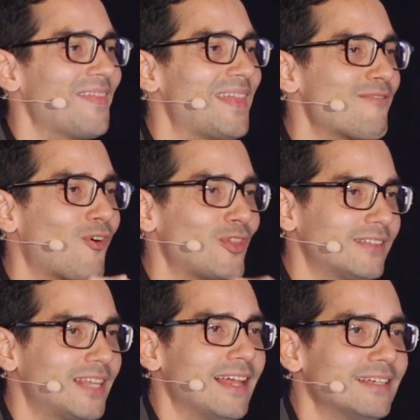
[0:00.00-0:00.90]
than for the
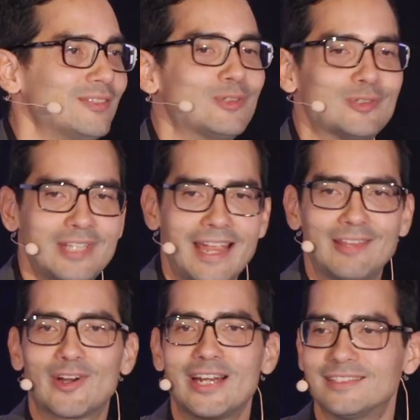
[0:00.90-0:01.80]
talent to stay
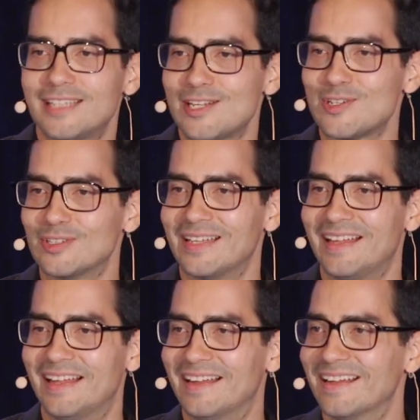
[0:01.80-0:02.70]
in the organization,
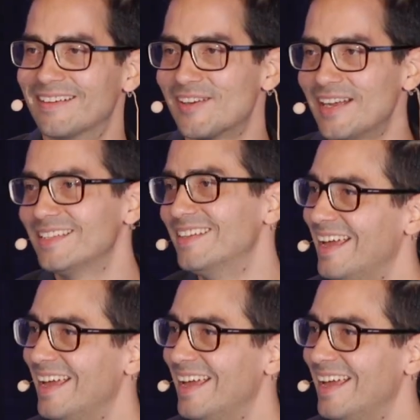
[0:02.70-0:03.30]
right?